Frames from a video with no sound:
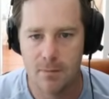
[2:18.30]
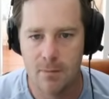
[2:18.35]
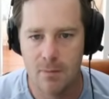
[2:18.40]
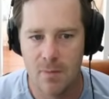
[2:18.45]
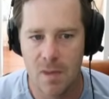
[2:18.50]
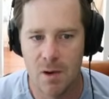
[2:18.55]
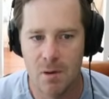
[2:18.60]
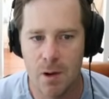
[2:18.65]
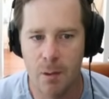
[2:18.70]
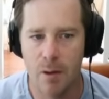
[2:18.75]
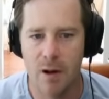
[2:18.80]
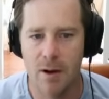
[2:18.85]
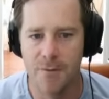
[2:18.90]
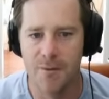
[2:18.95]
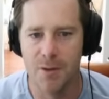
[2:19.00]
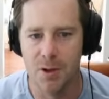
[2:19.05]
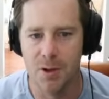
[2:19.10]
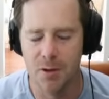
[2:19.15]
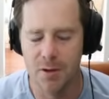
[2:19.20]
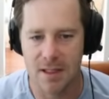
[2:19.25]
Wow, what a
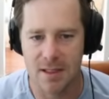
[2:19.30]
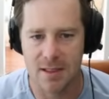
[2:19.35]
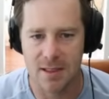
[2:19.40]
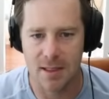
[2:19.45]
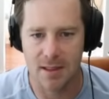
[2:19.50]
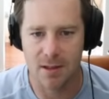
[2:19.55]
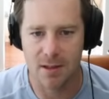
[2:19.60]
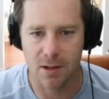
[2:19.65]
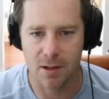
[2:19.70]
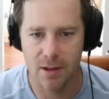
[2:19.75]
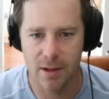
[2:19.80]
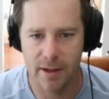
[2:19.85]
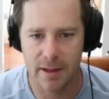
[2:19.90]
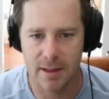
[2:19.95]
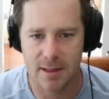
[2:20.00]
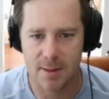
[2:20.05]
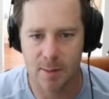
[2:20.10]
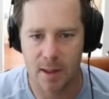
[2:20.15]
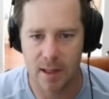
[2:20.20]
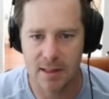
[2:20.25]
view this is though. Look at
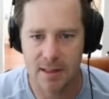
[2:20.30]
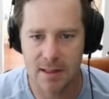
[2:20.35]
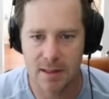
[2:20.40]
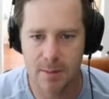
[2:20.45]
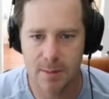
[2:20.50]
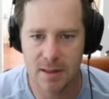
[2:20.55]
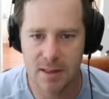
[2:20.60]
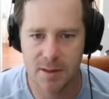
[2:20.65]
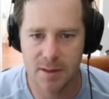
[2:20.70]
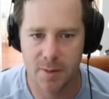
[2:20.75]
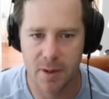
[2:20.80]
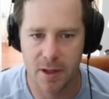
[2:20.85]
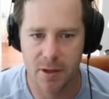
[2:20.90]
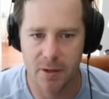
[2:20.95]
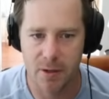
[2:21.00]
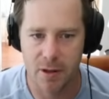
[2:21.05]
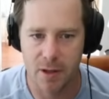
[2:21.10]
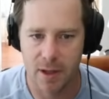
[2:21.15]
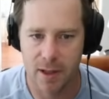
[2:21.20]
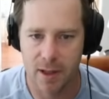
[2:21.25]
this place. This place is pretty
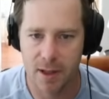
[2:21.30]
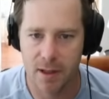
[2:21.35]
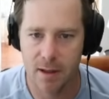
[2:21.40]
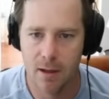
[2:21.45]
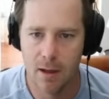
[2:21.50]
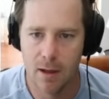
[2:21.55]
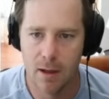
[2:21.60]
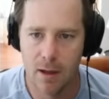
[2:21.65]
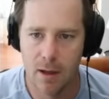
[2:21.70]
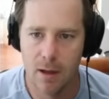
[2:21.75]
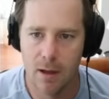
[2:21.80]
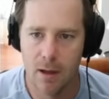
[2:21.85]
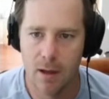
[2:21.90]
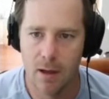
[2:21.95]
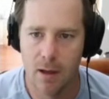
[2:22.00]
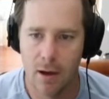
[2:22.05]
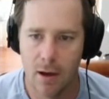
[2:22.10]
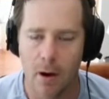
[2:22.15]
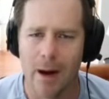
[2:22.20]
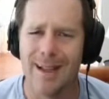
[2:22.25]
cool looking.
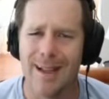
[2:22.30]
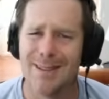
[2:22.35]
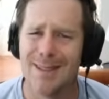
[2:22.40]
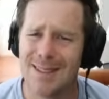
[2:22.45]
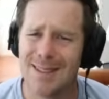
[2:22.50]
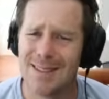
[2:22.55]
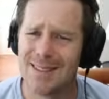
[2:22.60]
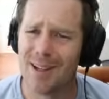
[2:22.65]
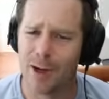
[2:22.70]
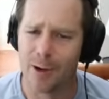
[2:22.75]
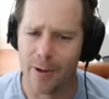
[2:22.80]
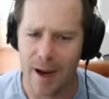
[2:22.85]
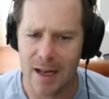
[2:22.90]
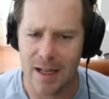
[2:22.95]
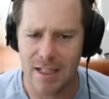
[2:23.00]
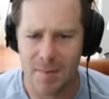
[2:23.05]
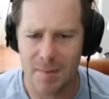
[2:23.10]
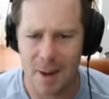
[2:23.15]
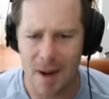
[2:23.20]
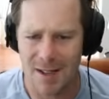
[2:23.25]
Okay, so this is a great spot to